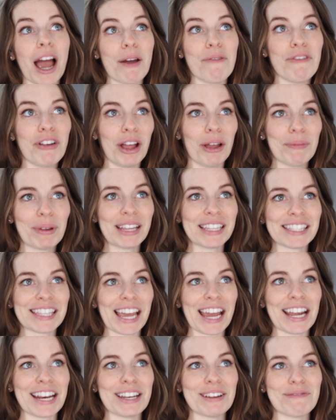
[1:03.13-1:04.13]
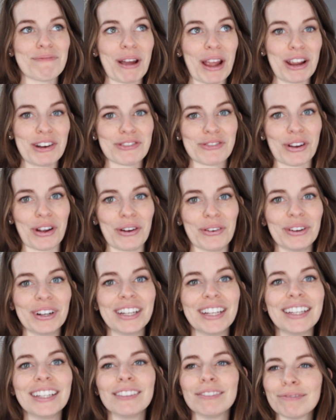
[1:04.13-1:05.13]
I'm filming inside my intro
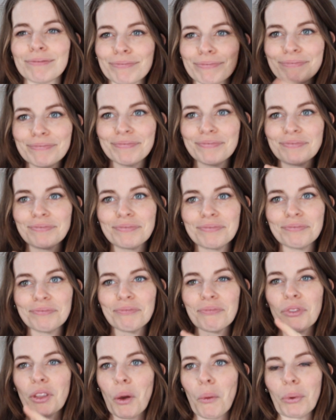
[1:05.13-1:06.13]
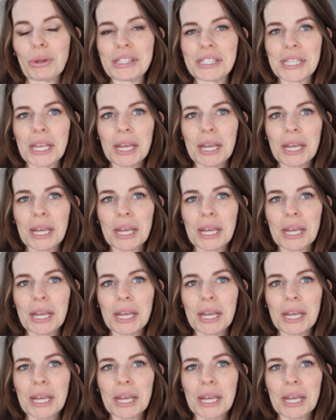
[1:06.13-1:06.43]
one